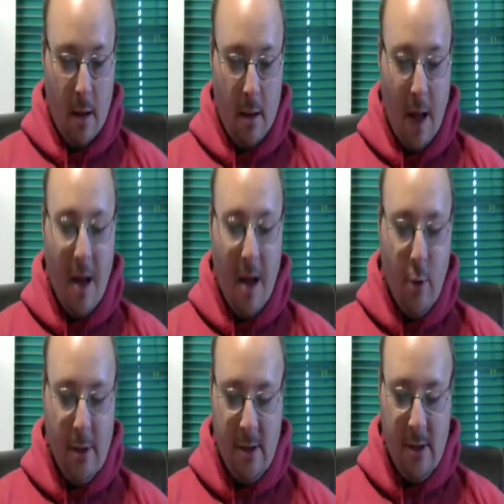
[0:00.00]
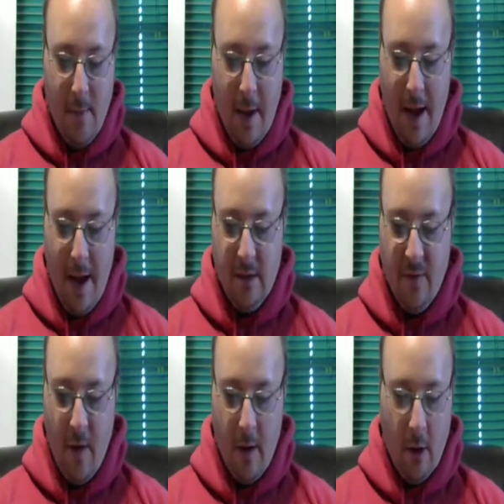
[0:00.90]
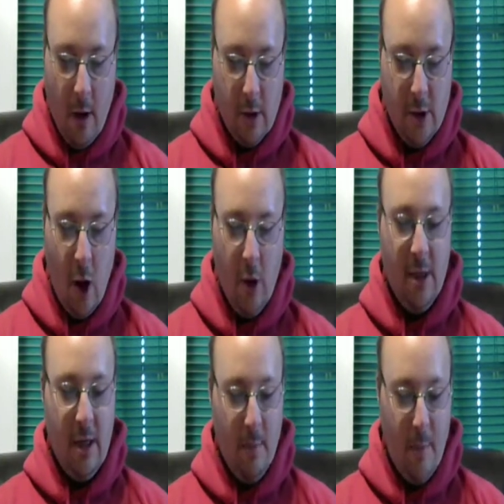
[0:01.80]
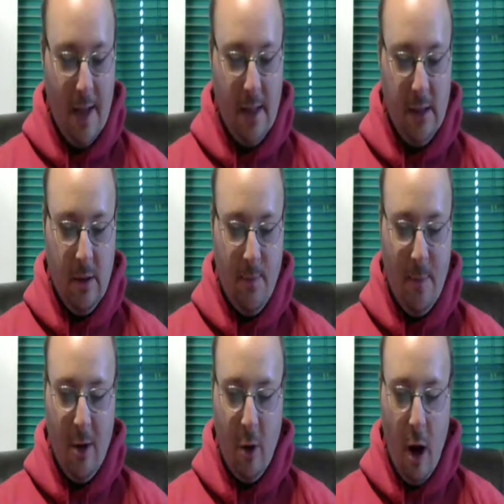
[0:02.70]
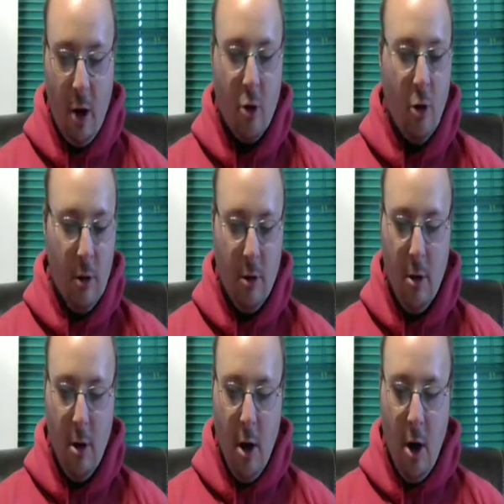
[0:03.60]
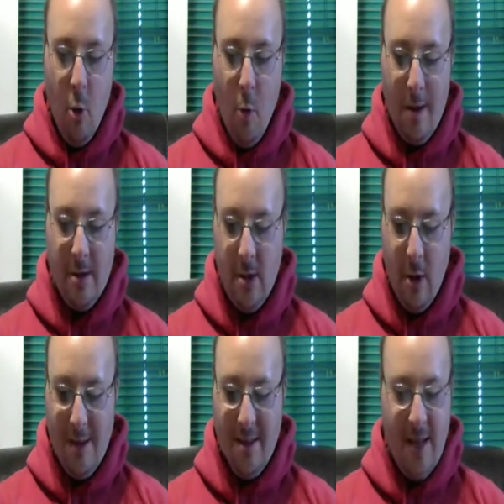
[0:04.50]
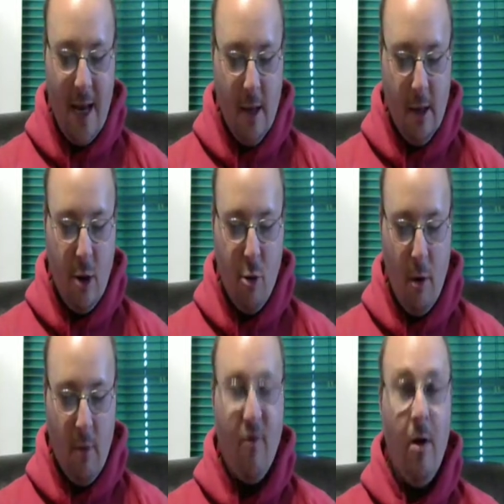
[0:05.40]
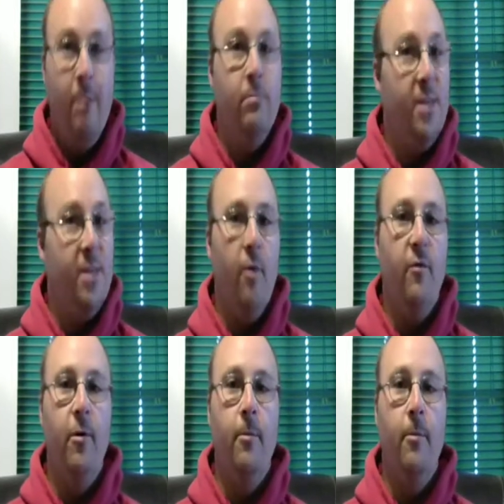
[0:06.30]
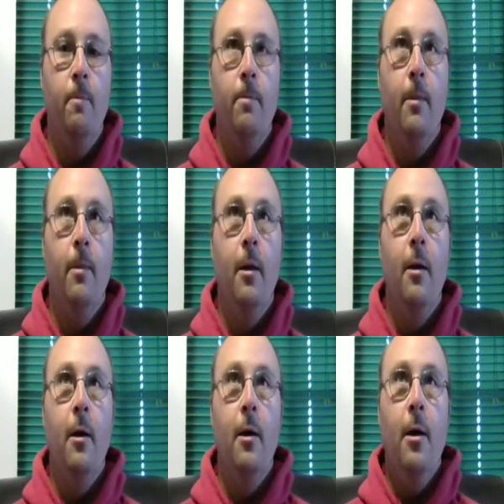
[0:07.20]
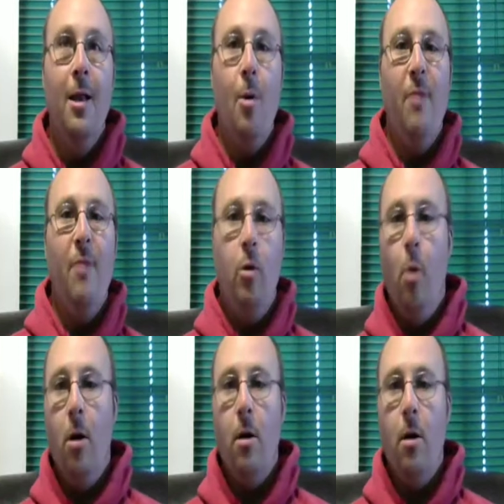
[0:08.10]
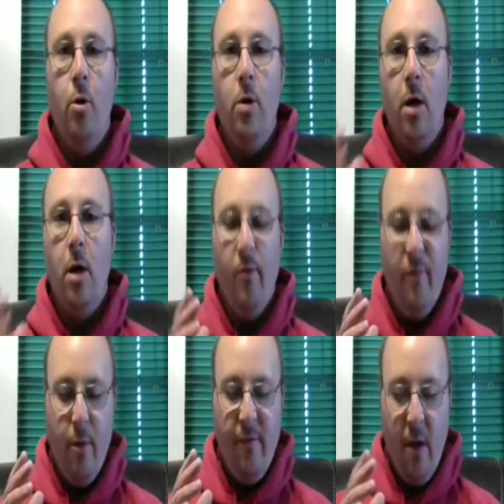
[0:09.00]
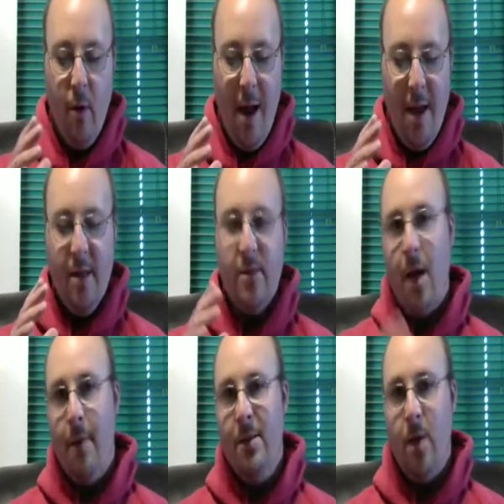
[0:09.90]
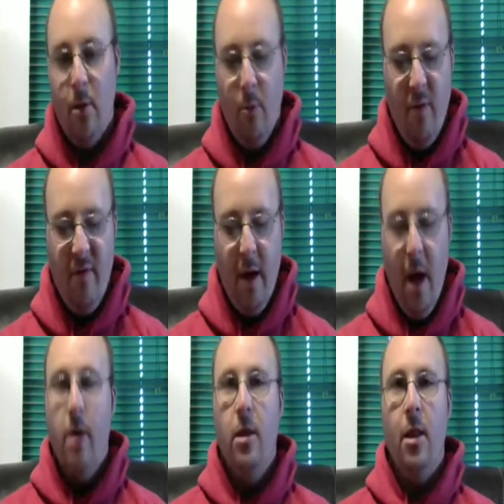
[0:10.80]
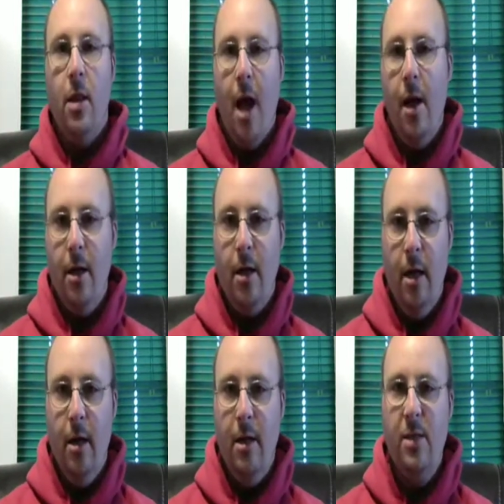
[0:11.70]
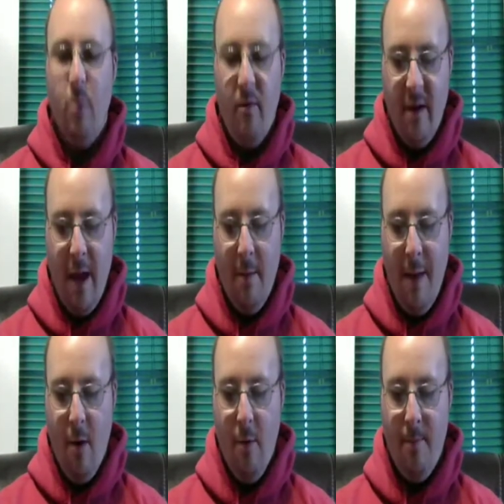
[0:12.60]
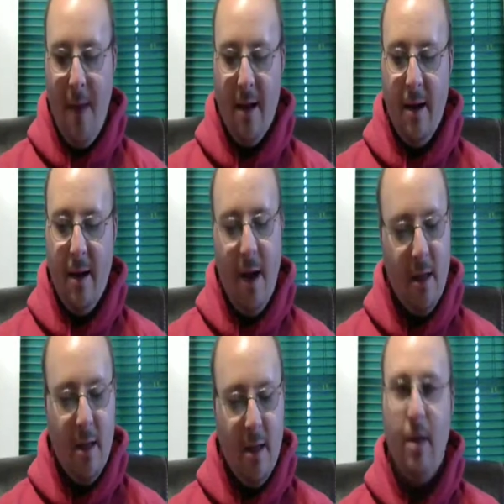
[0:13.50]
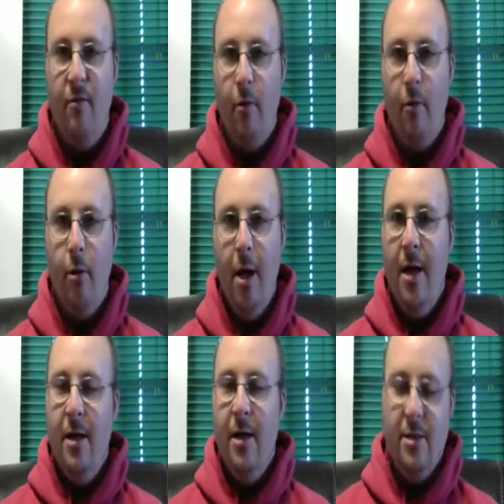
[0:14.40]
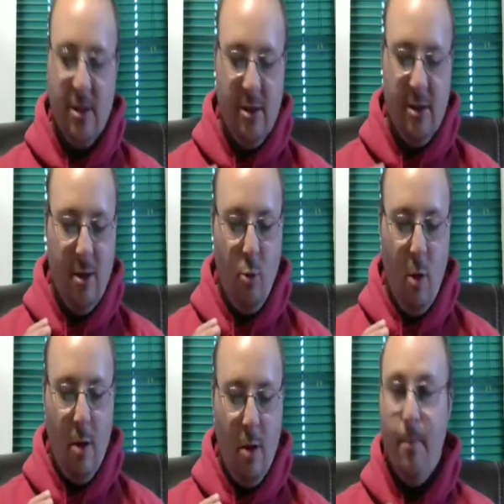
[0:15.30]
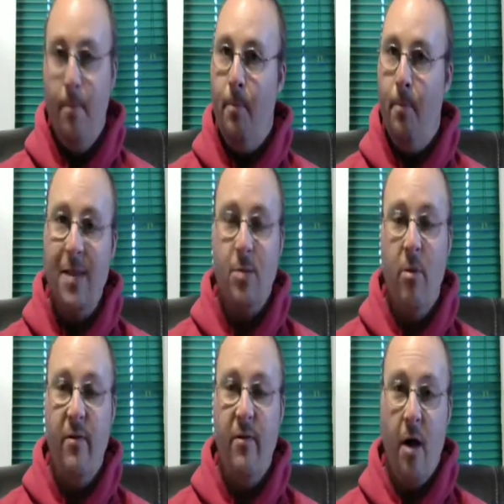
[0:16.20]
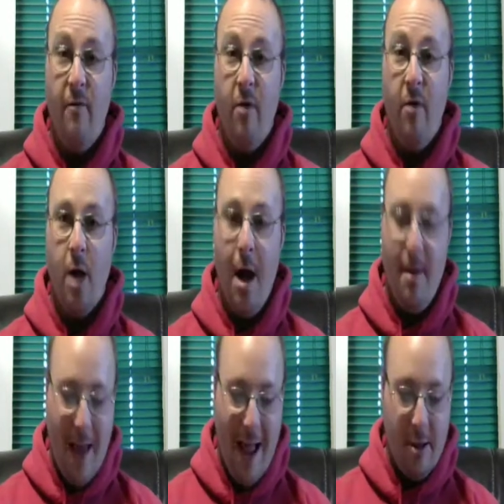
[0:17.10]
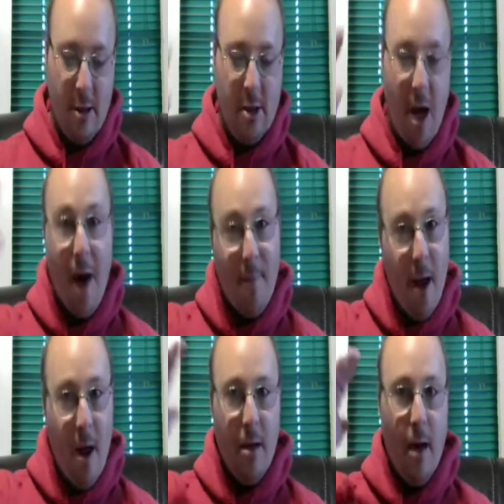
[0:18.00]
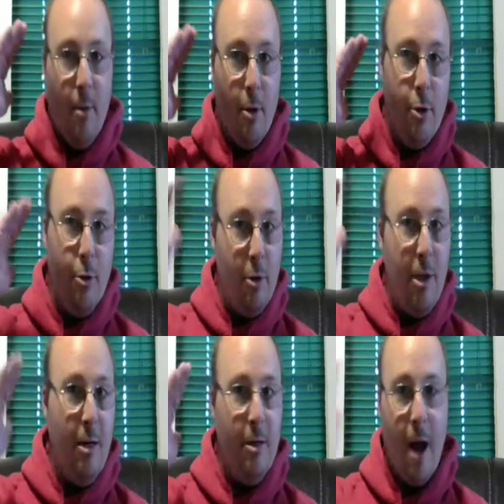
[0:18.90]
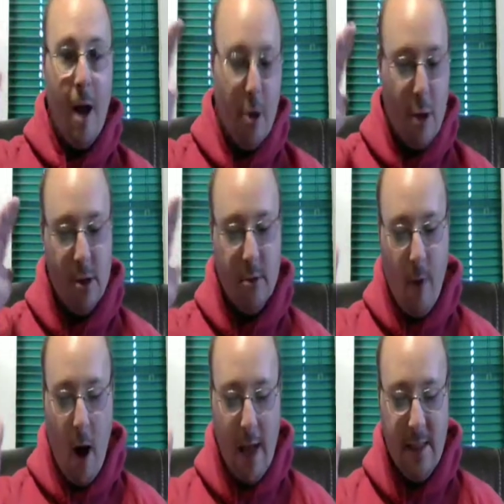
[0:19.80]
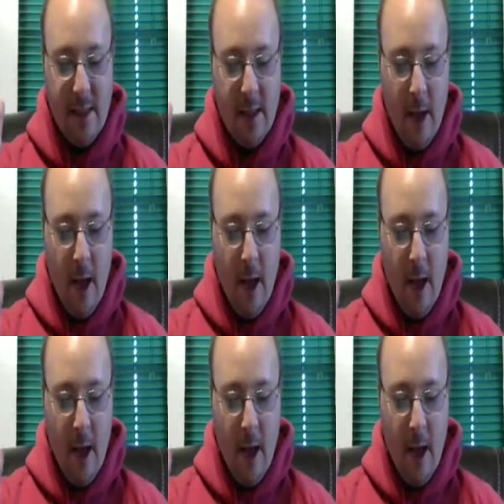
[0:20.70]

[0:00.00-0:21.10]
Lion Prince Simba and his father are targeted by his bitter uncle, who wants to ascend the throne himself. Hello everyone, welcome to another movie review, and this time it's on the movie The Lion King. This movie came out back in 1994. It is considered one of the best movies of all time, at the top number 39th spot.